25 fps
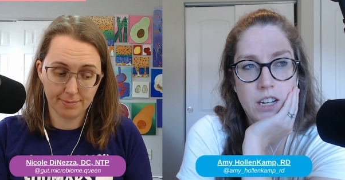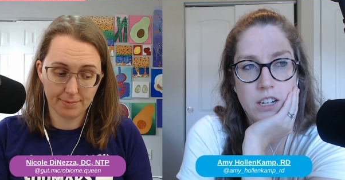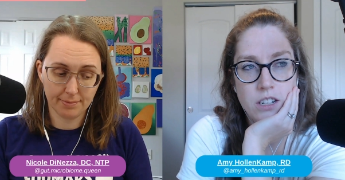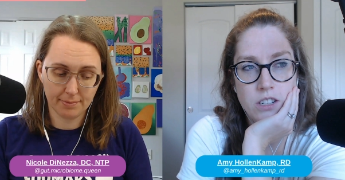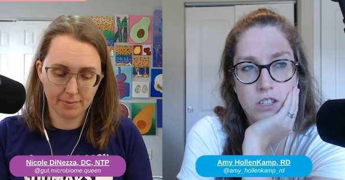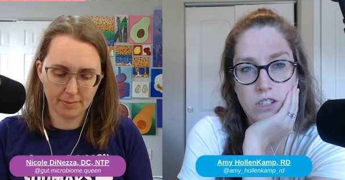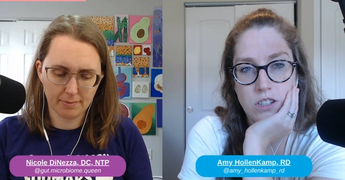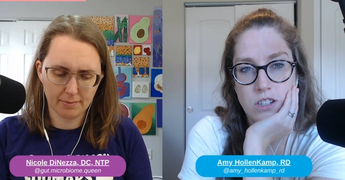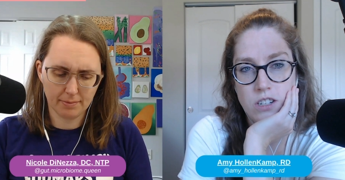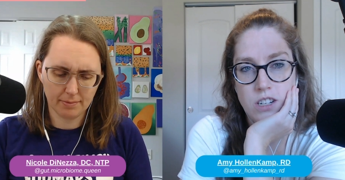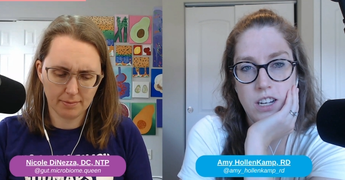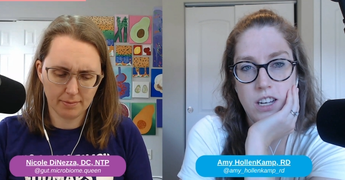
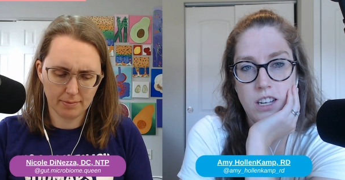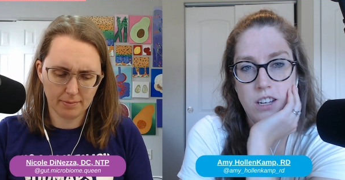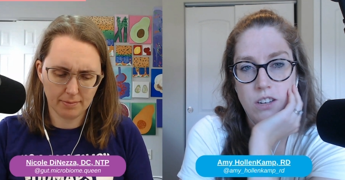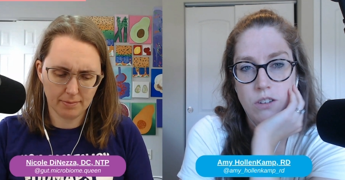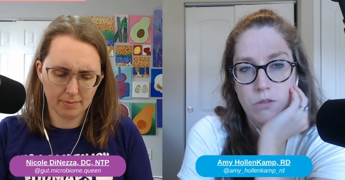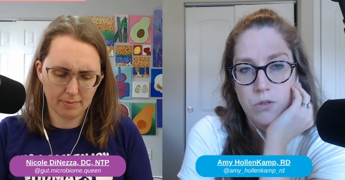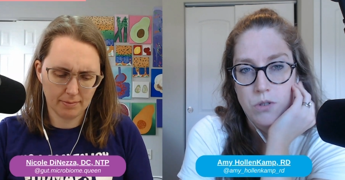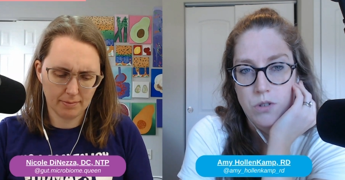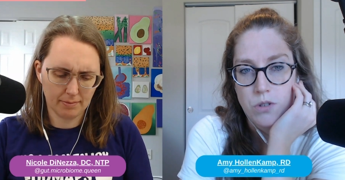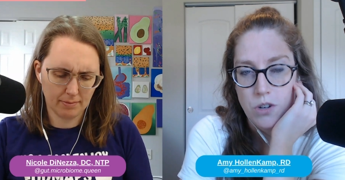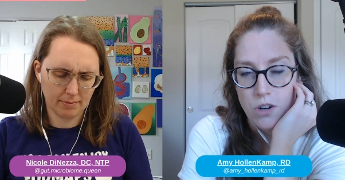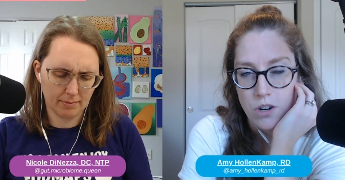Speaker 1: just to get you
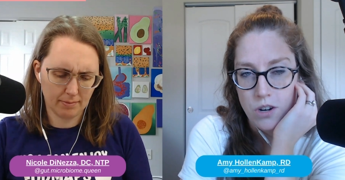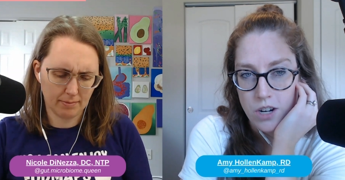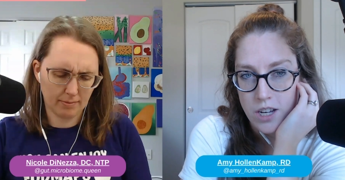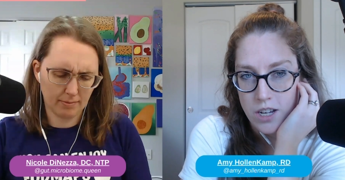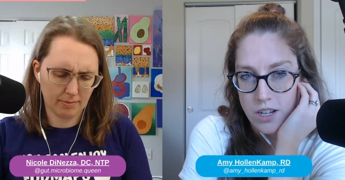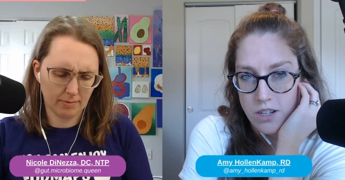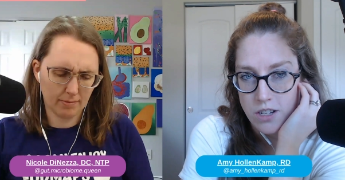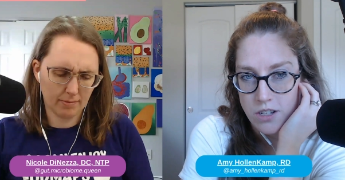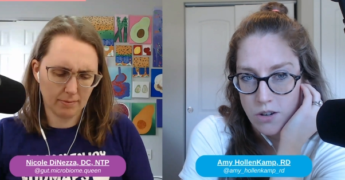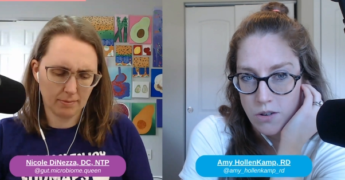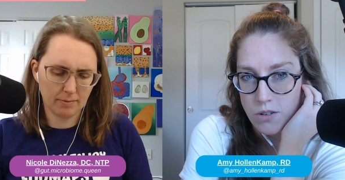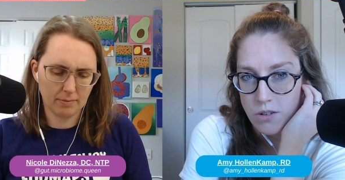
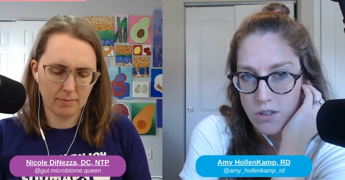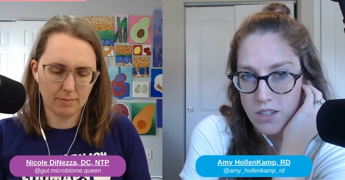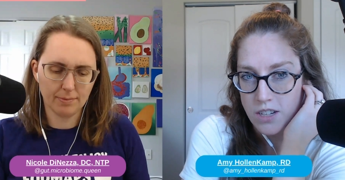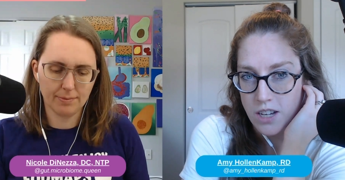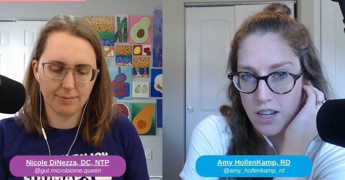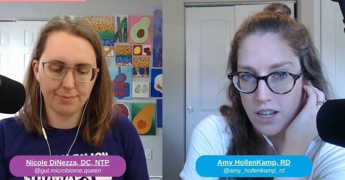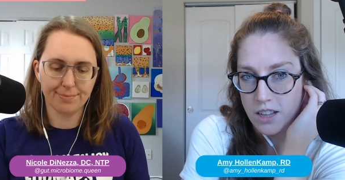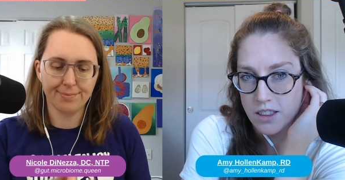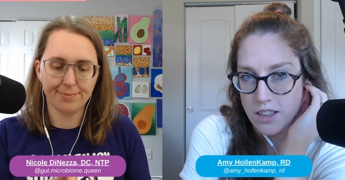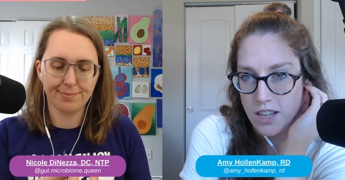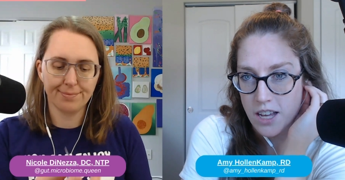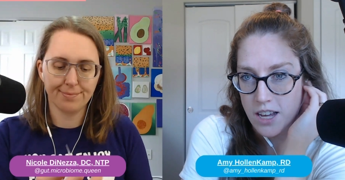started, so it's
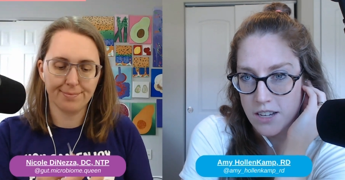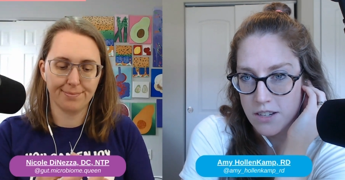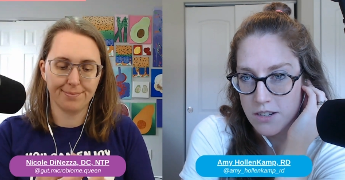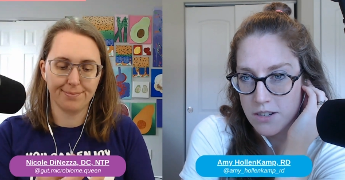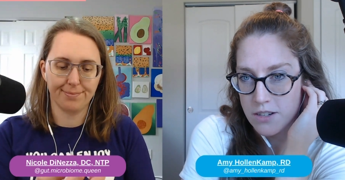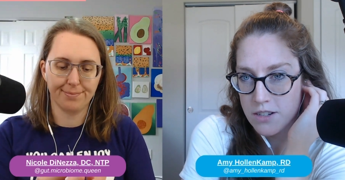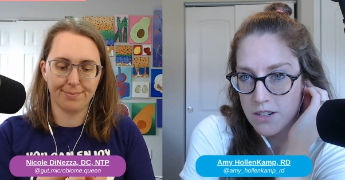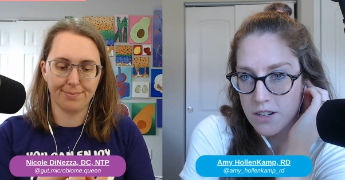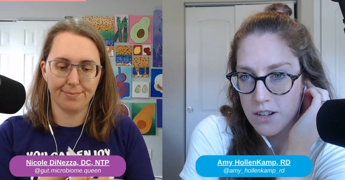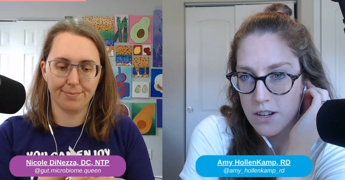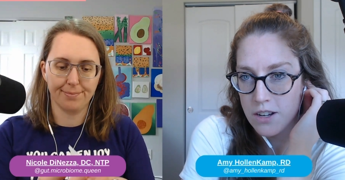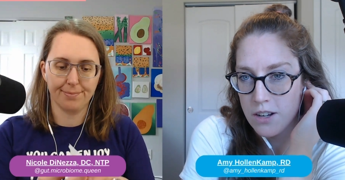like
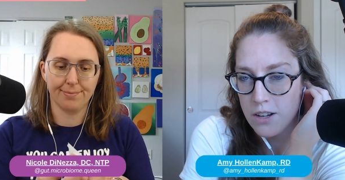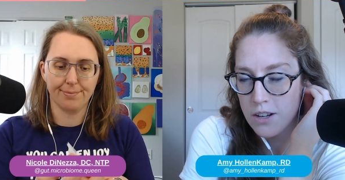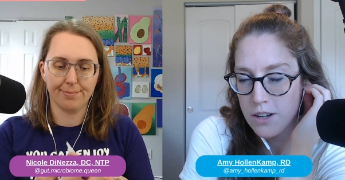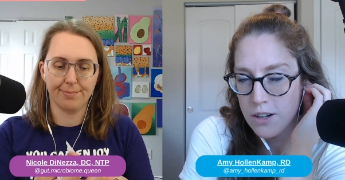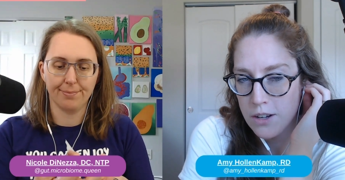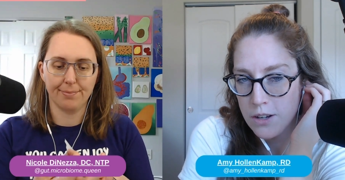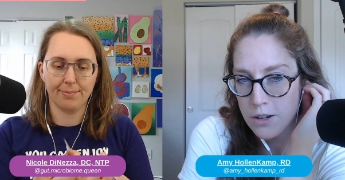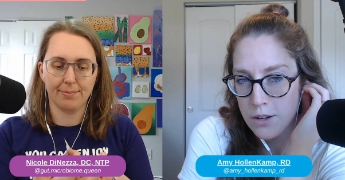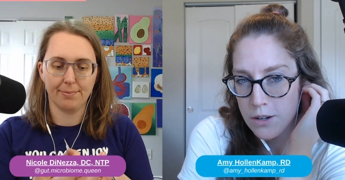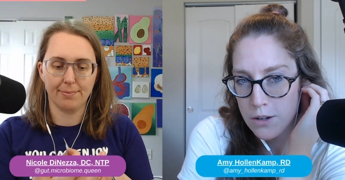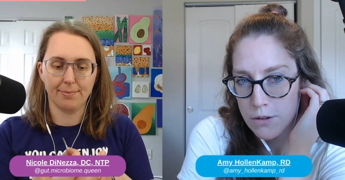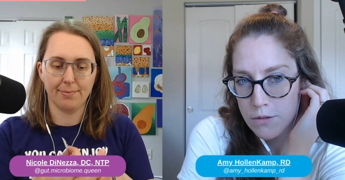less
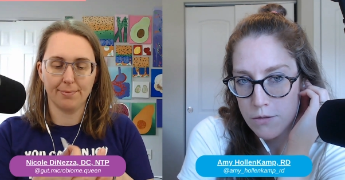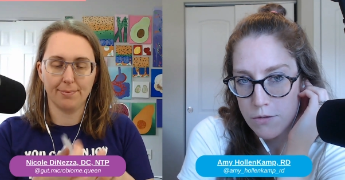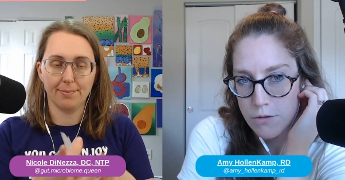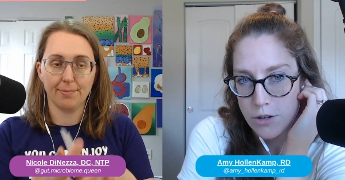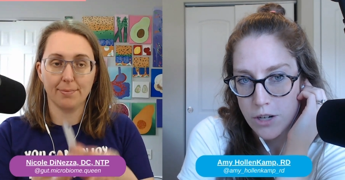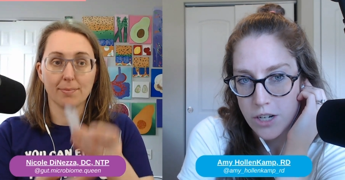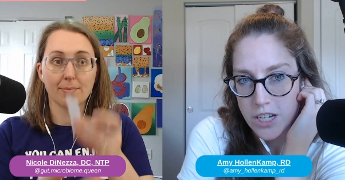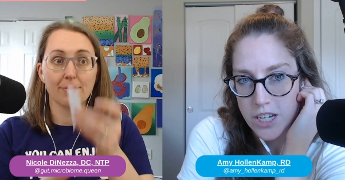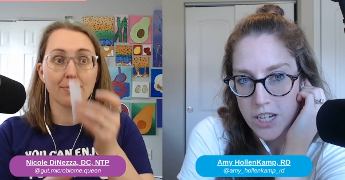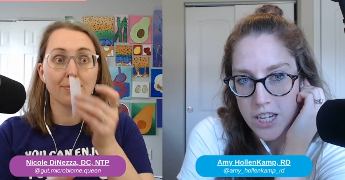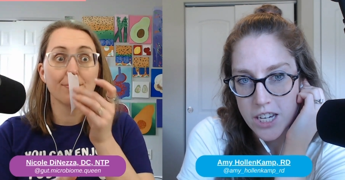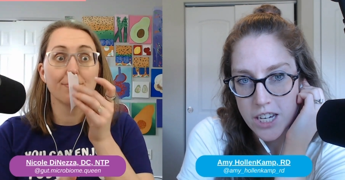
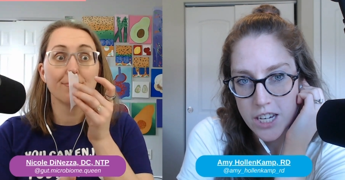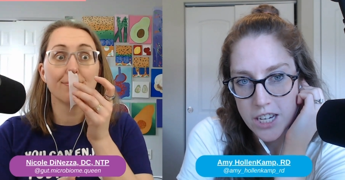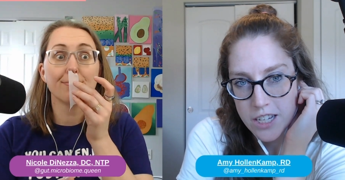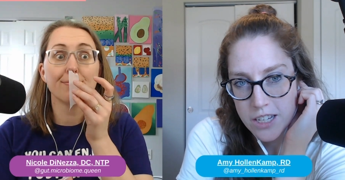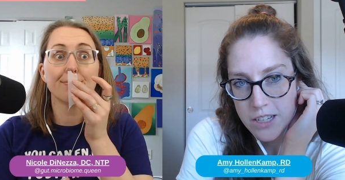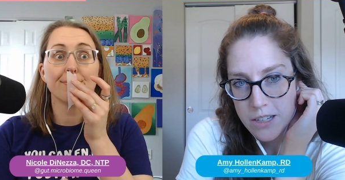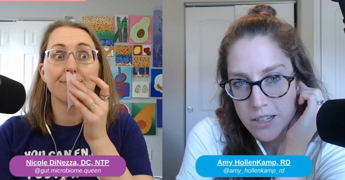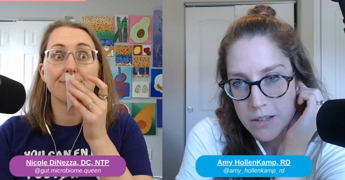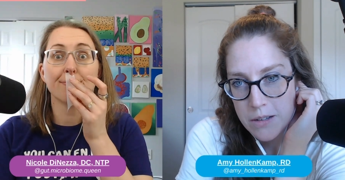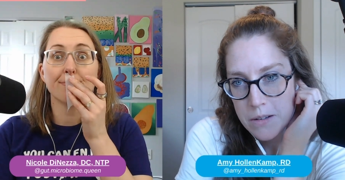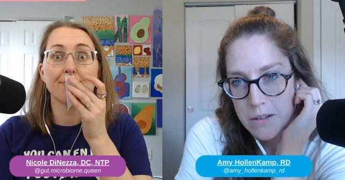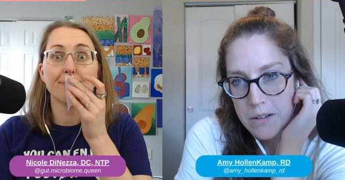freaky.
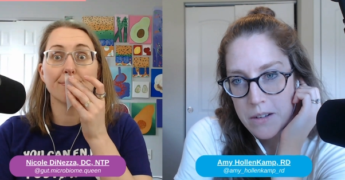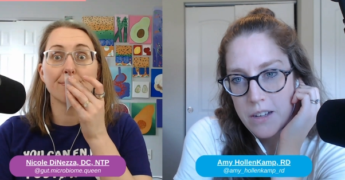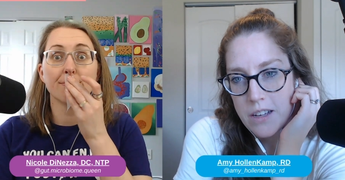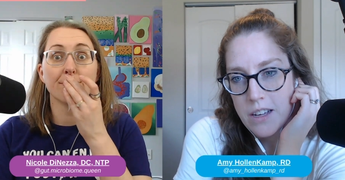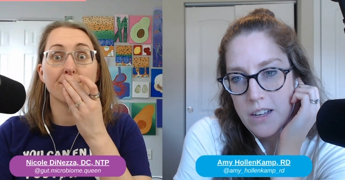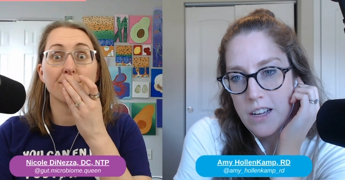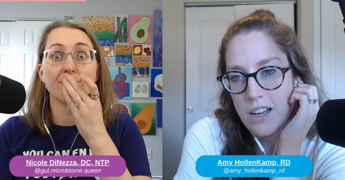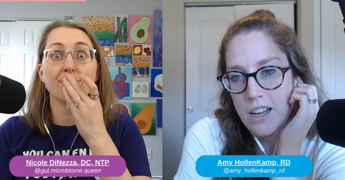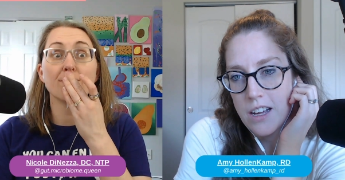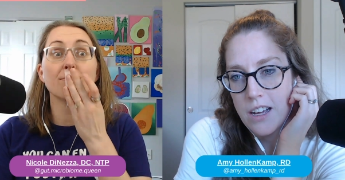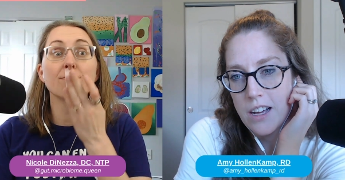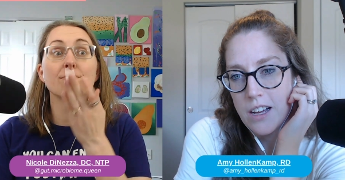
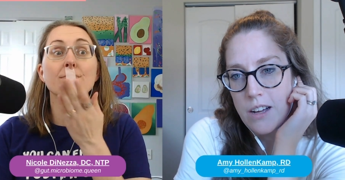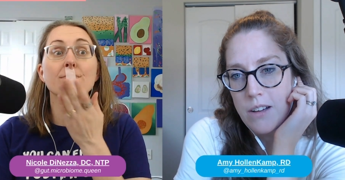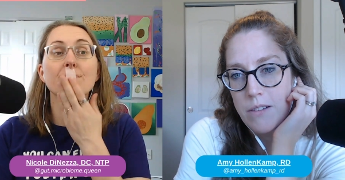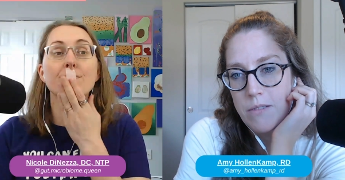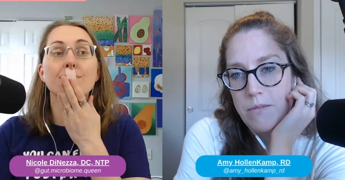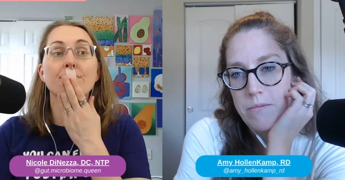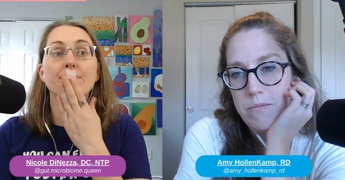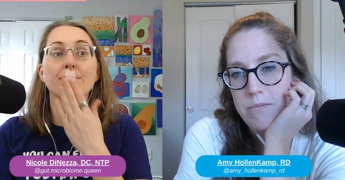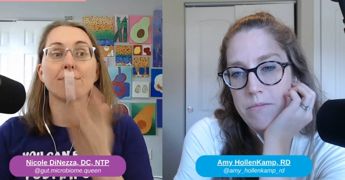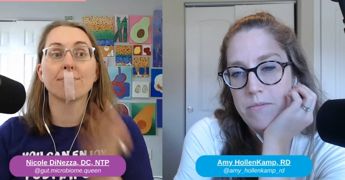Um,